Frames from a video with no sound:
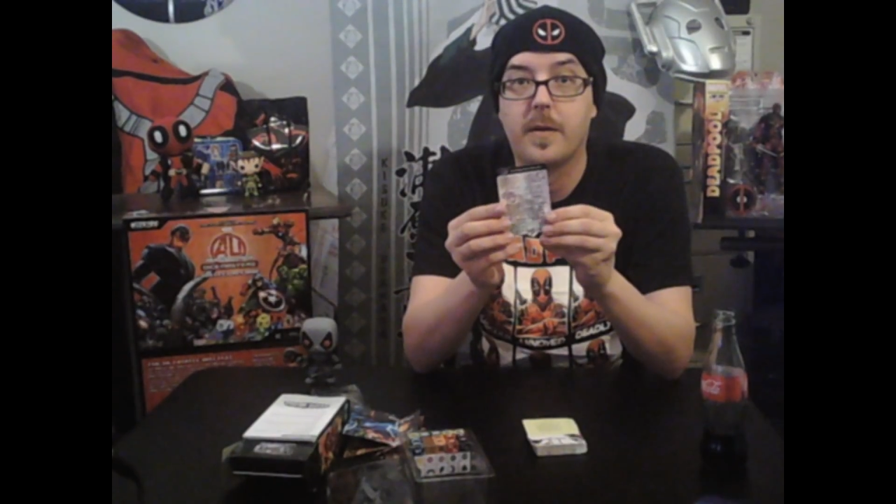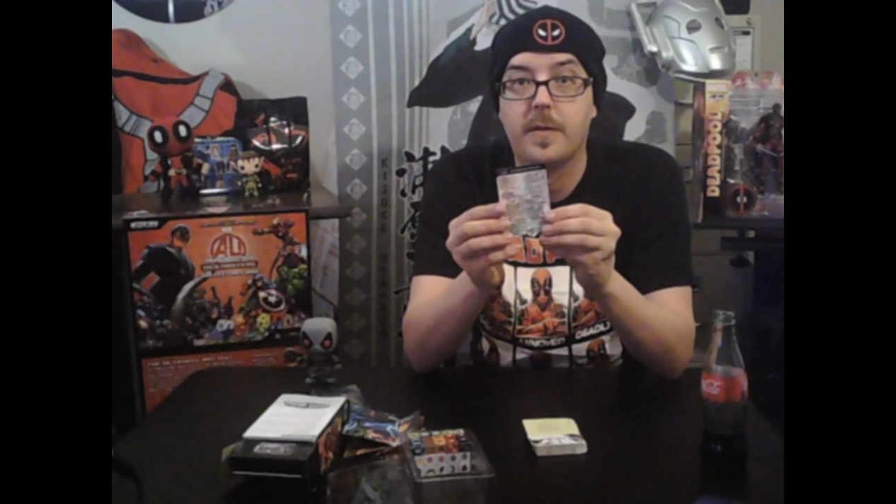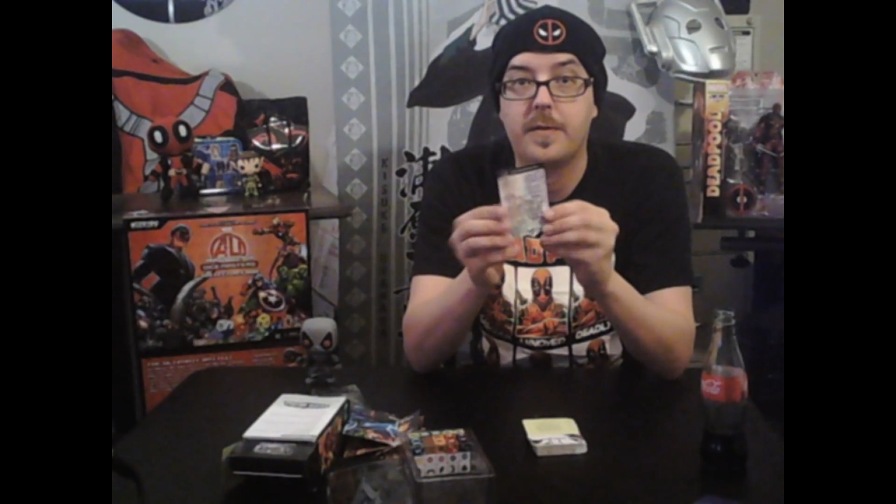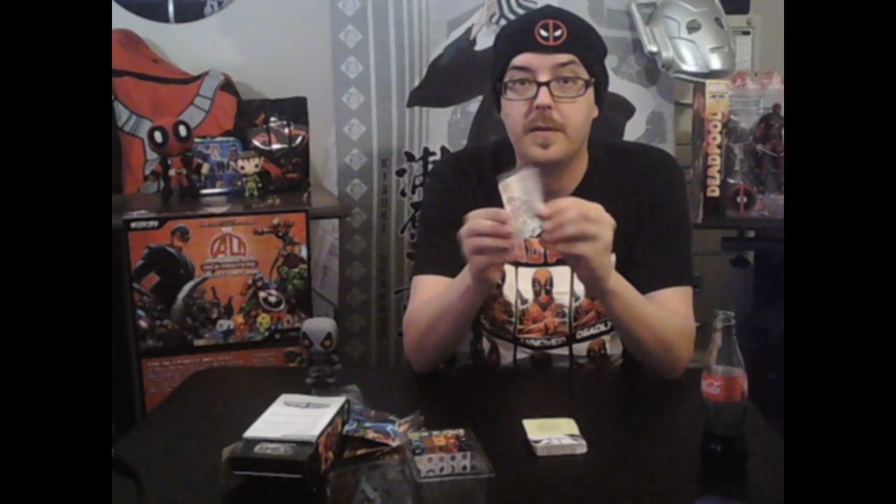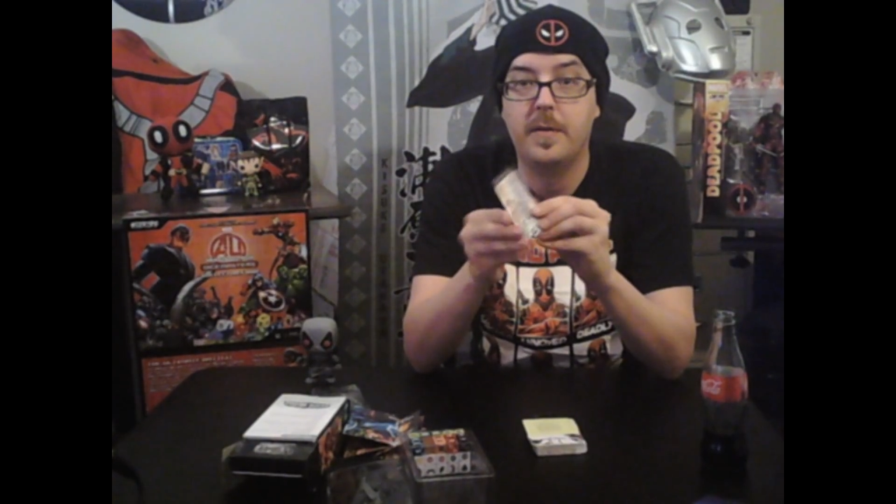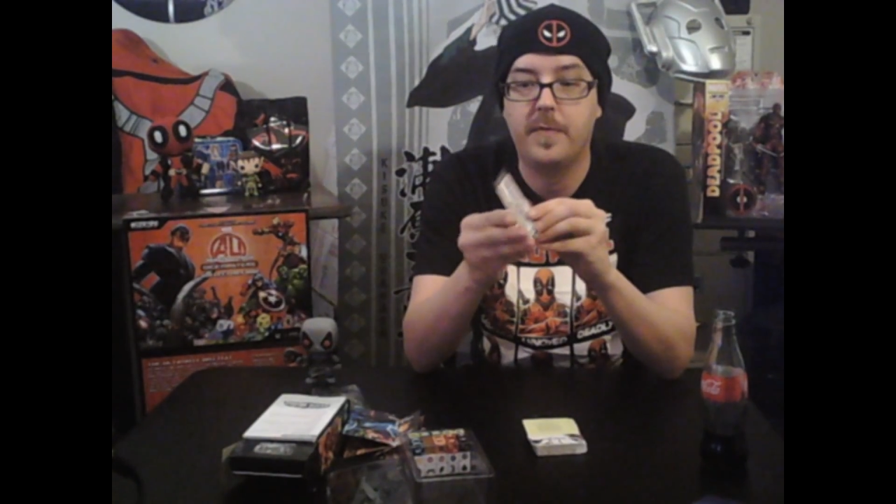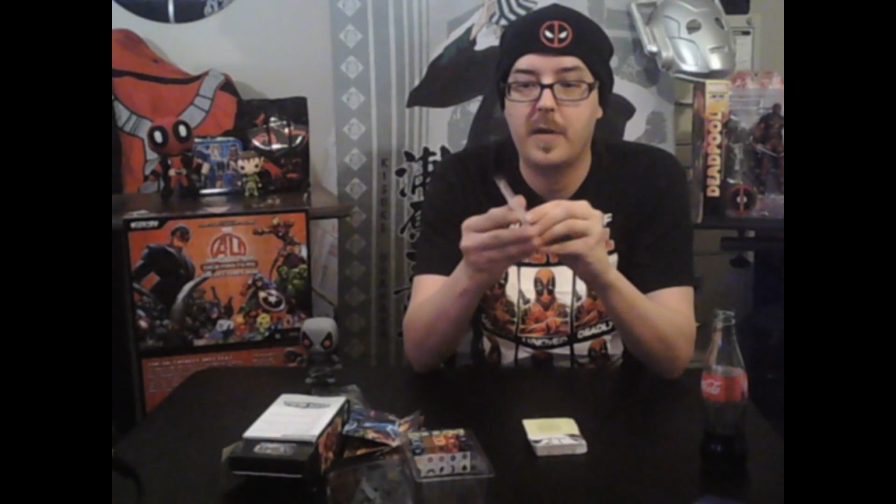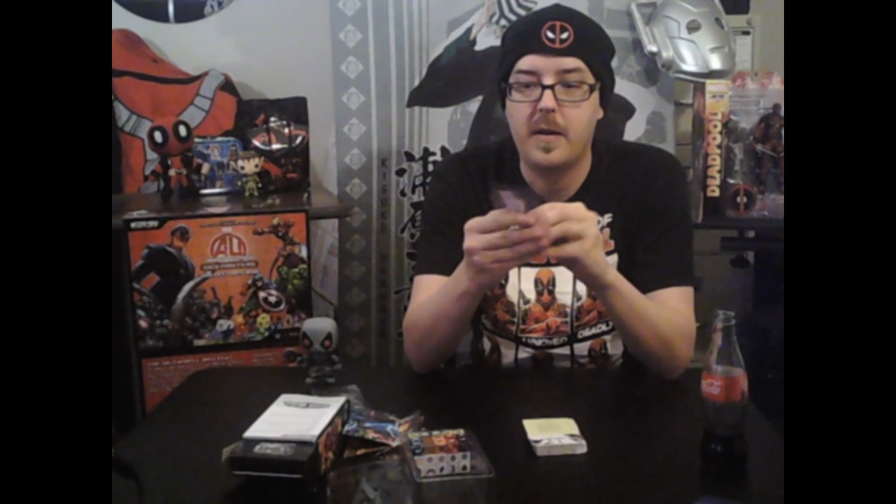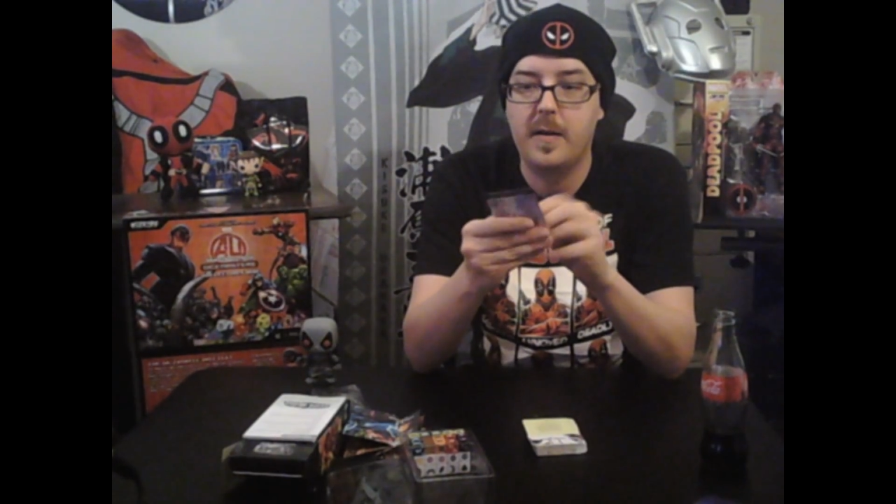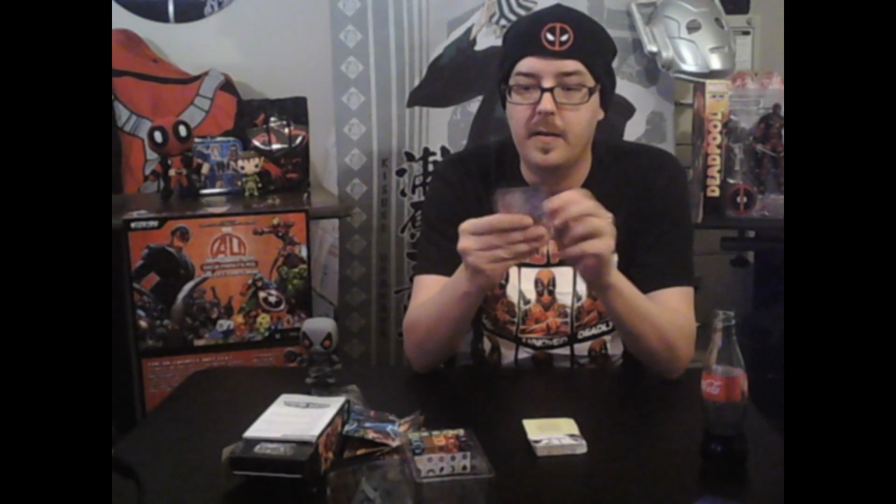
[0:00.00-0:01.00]
the cards that you've
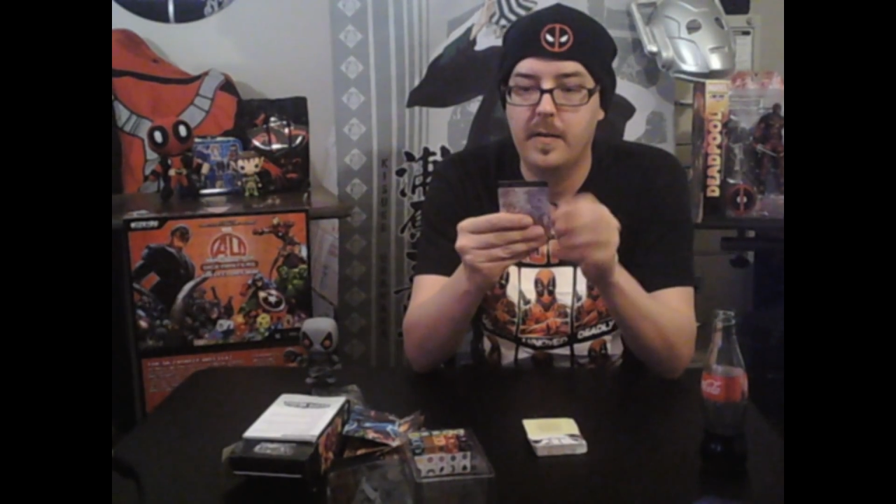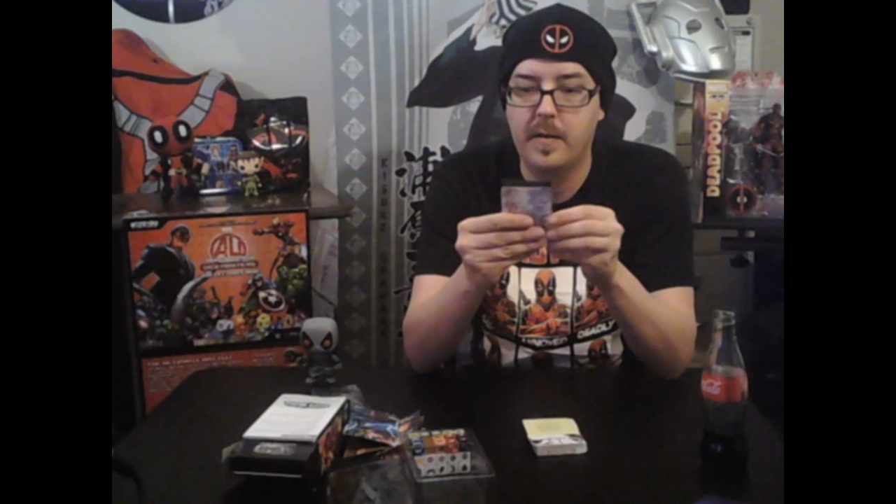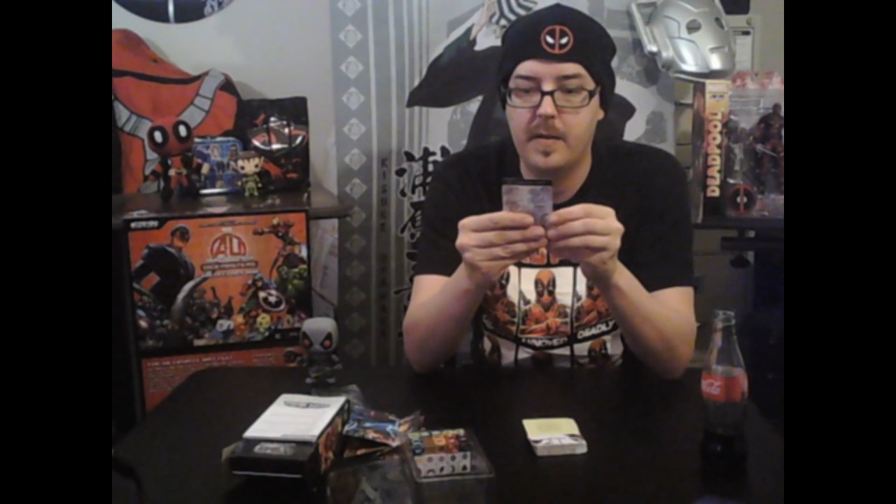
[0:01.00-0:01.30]
got.